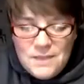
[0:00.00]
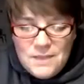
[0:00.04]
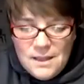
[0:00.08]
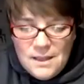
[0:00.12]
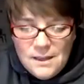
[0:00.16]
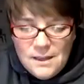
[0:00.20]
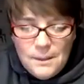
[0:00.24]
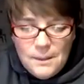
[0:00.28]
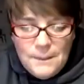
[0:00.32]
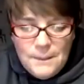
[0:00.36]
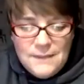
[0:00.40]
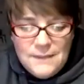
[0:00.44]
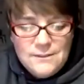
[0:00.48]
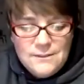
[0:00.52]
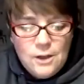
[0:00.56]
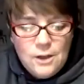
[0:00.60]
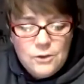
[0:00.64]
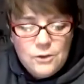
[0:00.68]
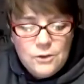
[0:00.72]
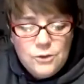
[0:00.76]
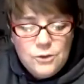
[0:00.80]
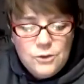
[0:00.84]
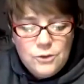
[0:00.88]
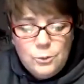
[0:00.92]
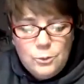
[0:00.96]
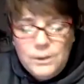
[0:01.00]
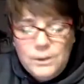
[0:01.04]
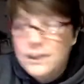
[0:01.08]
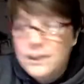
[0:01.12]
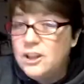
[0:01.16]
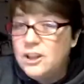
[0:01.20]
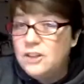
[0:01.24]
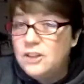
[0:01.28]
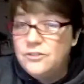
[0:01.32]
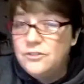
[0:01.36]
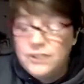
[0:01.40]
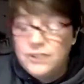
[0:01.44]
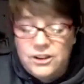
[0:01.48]
It's also really
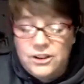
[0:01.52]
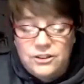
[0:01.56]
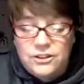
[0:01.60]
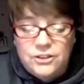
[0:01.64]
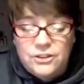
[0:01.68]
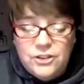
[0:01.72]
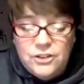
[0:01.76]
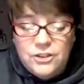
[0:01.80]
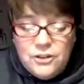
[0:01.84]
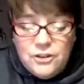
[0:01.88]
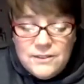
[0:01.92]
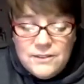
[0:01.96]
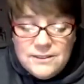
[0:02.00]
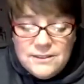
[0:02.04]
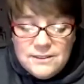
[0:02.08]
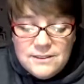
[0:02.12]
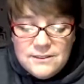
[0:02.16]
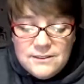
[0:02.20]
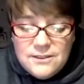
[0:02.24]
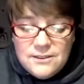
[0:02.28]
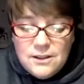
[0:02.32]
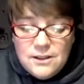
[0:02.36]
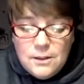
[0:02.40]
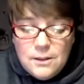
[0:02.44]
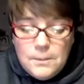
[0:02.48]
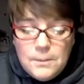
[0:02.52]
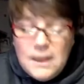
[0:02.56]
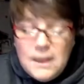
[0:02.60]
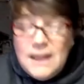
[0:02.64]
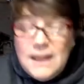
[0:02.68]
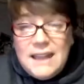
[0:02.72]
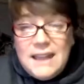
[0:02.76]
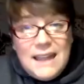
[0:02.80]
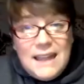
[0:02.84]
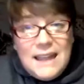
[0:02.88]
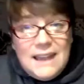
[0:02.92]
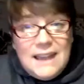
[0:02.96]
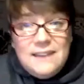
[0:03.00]
good for your nervous system,
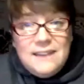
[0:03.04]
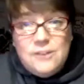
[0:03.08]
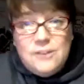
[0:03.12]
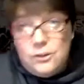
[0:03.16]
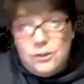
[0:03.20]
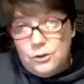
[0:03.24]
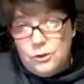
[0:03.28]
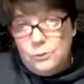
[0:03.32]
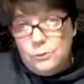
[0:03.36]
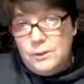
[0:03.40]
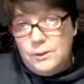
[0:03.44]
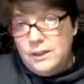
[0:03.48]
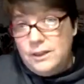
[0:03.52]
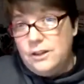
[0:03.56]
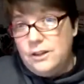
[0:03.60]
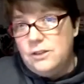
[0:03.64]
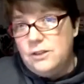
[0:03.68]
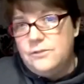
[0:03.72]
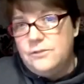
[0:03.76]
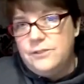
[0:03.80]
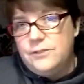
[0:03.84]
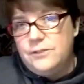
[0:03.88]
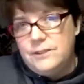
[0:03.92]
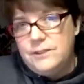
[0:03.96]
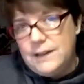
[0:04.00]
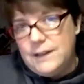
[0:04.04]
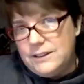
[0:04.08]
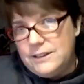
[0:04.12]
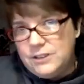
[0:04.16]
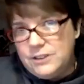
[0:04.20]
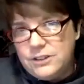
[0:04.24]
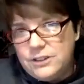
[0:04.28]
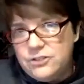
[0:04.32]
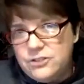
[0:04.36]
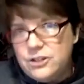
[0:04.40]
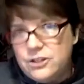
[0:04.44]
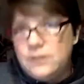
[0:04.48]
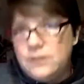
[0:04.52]
and it's also really good for
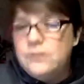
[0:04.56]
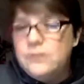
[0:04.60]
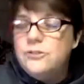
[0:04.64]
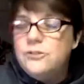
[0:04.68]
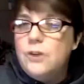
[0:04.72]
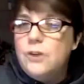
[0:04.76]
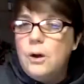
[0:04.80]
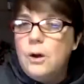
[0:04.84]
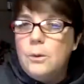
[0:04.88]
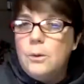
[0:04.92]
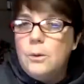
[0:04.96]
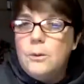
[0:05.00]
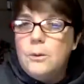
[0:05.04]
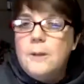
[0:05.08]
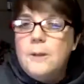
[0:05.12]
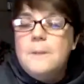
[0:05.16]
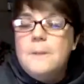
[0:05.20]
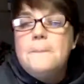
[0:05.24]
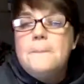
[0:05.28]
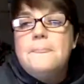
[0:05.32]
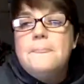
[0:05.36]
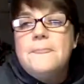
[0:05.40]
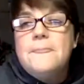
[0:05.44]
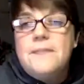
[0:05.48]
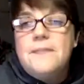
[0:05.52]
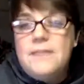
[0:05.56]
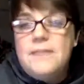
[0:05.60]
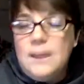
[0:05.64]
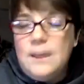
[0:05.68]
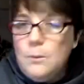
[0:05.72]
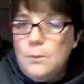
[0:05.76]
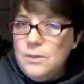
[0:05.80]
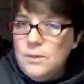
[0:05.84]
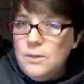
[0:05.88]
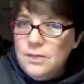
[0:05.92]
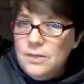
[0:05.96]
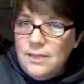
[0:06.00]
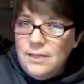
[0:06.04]
digestion. So the thing
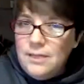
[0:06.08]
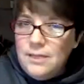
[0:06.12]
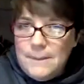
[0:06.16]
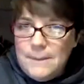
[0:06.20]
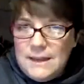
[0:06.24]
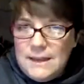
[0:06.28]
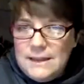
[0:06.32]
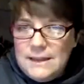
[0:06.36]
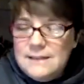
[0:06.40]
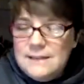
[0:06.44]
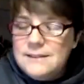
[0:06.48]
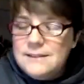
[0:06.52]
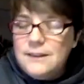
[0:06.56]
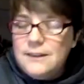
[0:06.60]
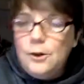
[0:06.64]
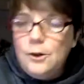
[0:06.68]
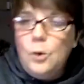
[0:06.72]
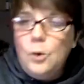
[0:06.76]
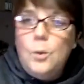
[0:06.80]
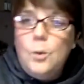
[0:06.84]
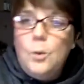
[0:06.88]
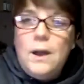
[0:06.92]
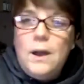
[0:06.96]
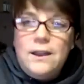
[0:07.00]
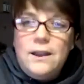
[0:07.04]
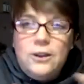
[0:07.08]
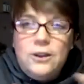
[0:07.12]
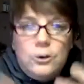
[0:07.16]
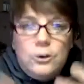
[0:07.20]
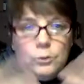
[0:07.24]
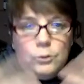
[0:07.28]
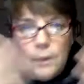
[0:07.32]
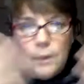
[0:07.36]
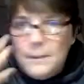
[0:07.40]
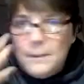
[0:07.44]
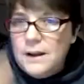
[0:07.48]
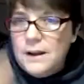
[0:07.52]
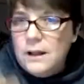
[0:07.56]
with lemon is I don't want you to
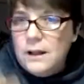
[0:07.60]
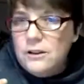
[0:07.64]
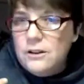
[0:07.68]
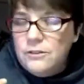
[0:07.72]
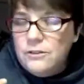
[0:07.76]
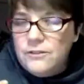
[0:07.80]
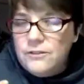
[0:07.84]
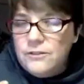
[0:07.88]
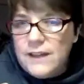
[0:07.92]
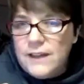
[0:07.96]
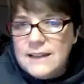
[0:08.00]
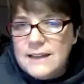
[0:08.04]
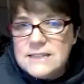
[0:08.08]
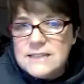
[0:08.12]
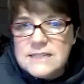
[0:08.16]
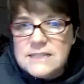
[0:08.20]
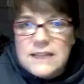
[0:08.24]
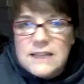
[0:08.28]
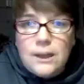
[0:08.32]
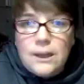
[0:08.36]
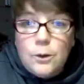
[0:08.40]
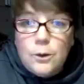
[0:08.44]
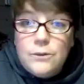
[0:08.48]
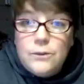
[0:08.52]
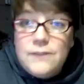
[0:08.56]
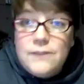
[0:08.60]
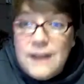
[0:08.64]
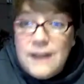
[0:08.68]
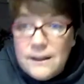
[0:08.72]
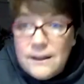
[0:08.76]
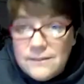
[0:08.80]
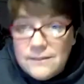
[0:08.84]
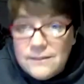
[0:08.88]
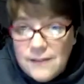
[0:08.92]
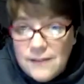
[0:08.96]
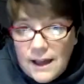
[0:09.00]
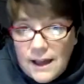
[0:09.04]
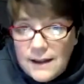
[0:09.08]
rub it on your face and then go sit
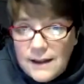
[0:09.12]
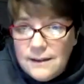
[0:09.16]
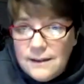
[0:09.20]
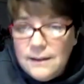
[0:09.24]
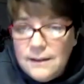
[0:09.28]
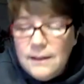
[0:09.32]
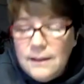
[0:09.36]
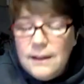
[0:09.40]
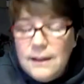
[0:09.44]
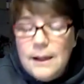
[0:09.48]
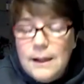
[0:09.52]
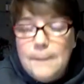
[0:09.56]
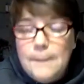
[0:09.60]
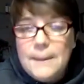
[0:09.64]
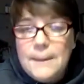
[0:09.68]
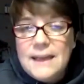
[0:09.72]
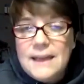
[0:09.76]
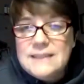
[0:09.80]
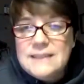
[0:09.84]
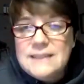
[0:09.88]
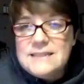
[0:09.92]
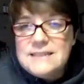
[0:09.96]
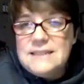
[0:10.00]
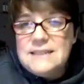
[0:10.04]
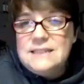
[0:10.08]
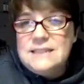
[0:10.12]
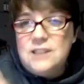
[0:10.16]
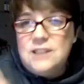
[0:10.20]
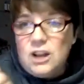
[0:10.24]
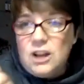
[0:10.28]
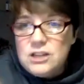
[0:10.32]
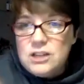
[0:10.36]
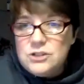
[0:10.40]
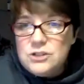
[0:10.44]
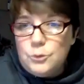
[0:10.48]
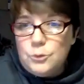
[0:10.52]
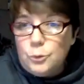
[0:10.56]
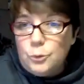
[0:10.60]
outside because it
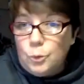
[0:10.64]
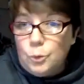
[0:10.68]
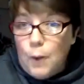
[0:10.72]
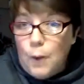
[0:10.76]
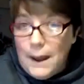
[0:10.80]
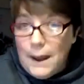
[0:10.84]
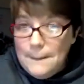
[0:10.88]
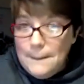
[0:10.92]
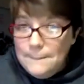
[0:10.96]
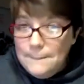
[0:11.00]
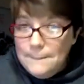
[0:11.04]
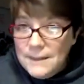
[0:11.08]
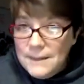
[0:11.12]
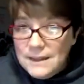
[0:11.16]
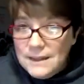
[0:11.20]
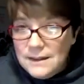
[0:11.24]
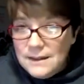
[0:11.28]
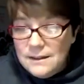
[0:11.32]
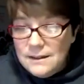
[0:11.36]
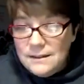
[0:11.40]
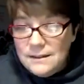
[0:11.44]
does ripen.